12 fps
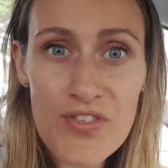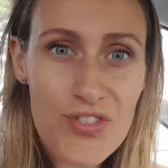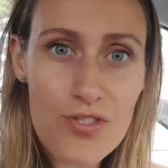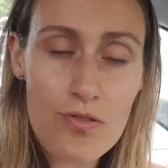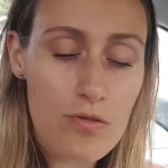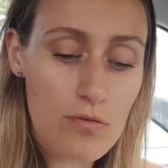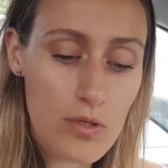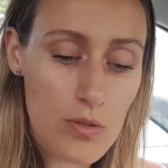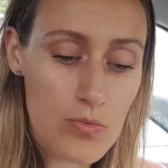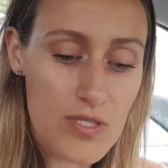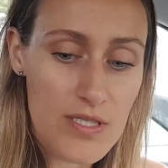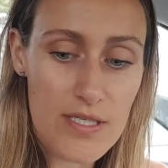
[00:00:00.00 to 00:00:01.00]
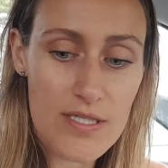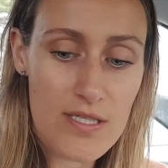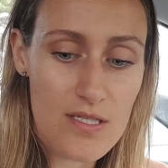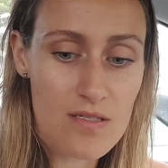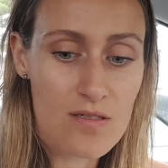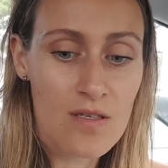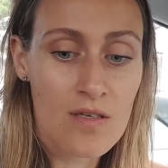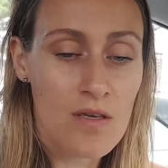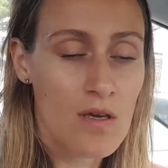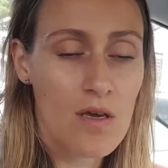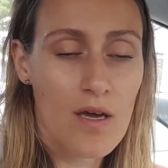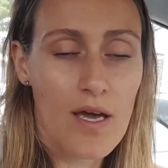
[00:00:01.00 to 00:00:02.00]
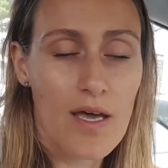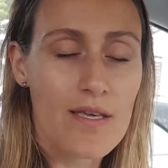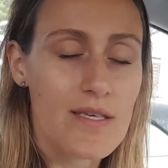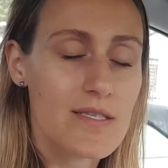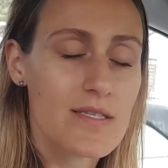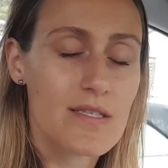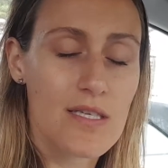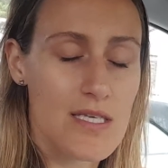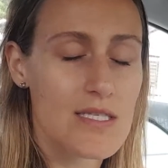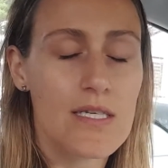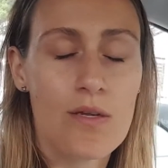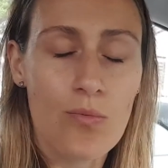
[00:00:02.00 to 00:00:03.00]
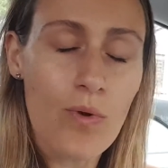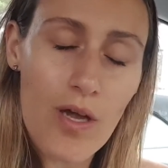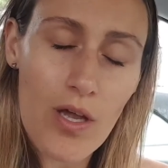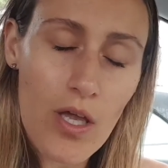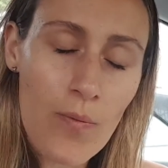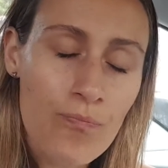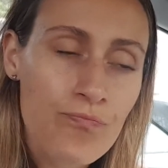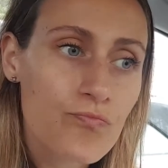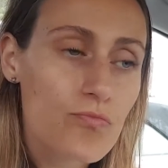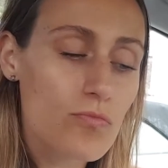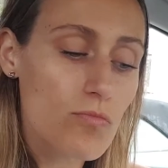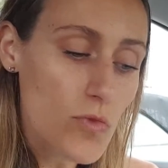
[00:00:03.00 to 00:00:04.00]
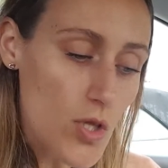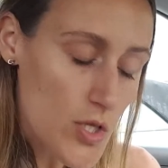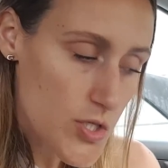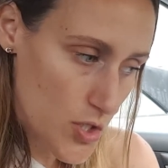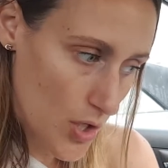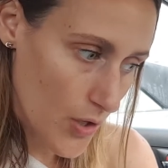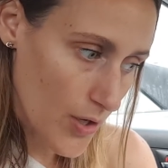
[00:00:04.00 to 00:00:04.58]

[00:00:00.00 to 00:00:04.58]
to do. It was just it just didn't work. So